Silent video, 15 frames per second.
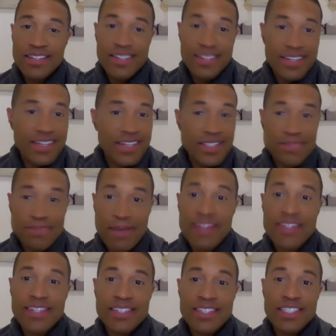It's
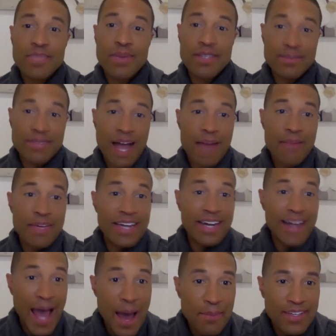basically spend some time being
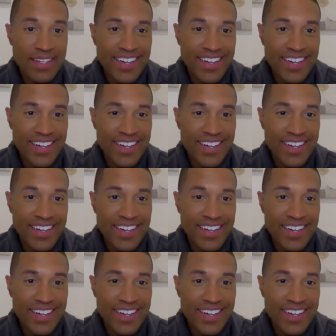unhappy.